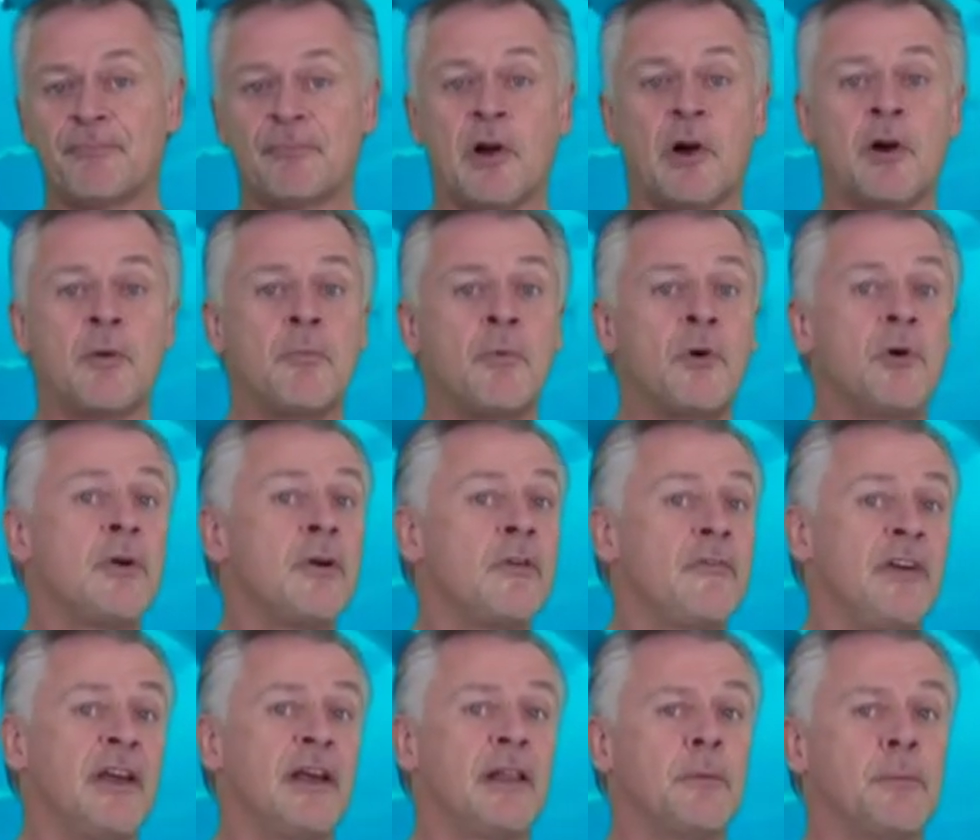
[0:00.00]
are
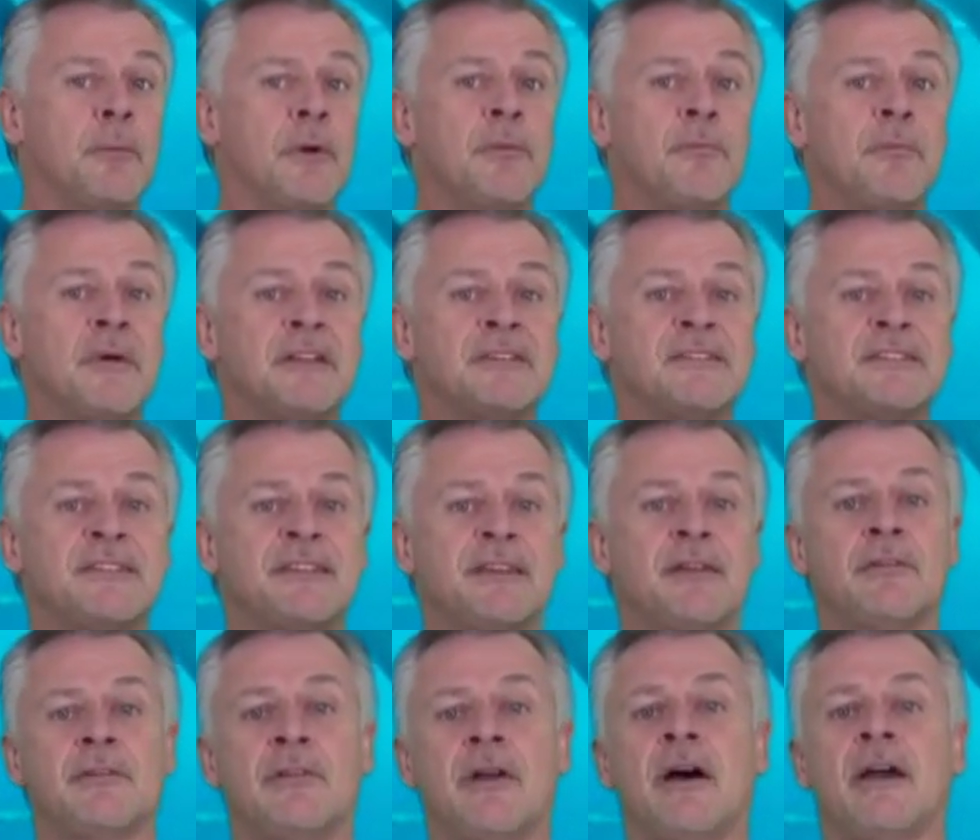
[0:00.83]
more available, but
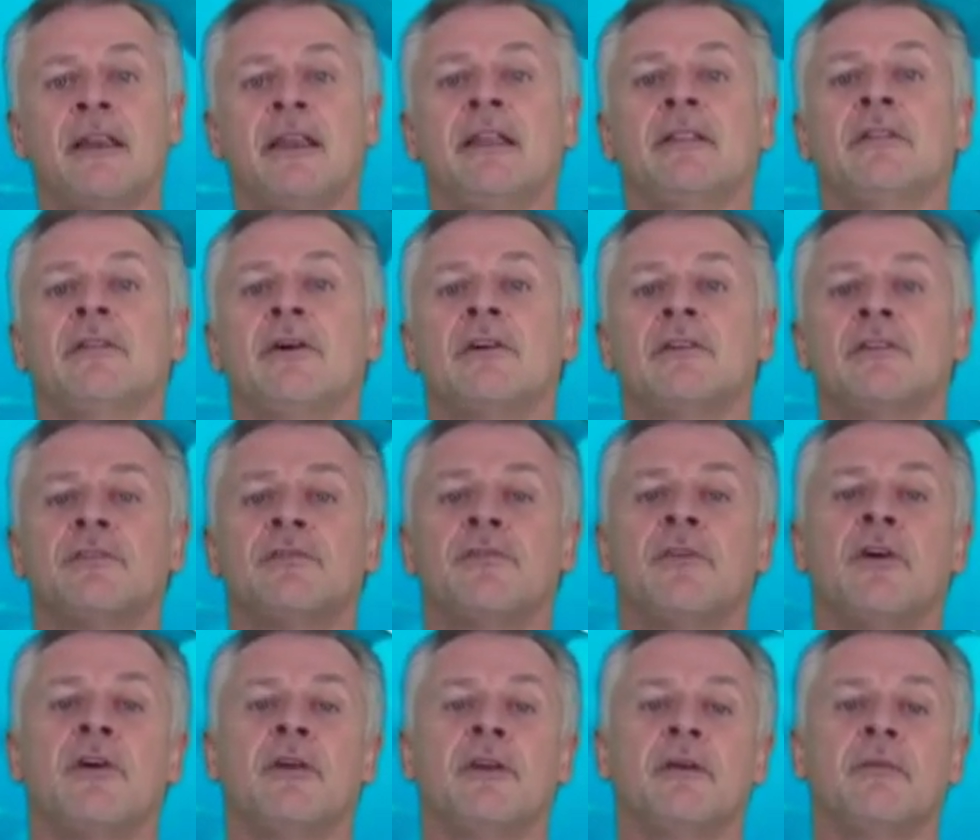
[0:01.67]
still not in large
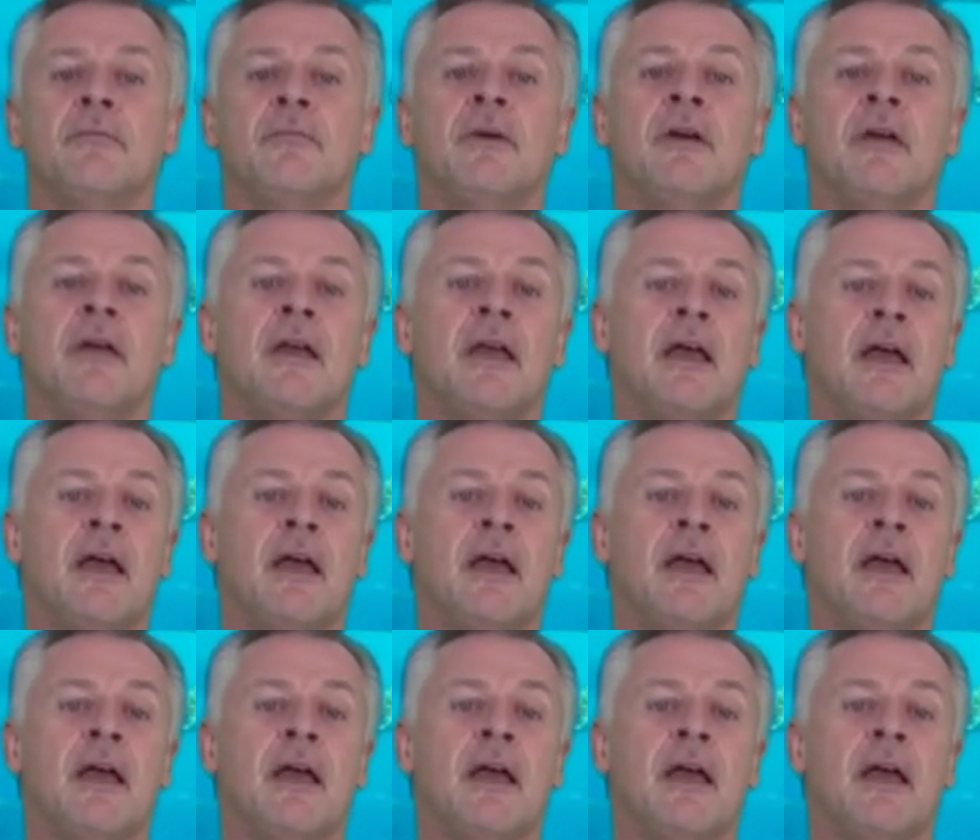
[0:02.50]
volume,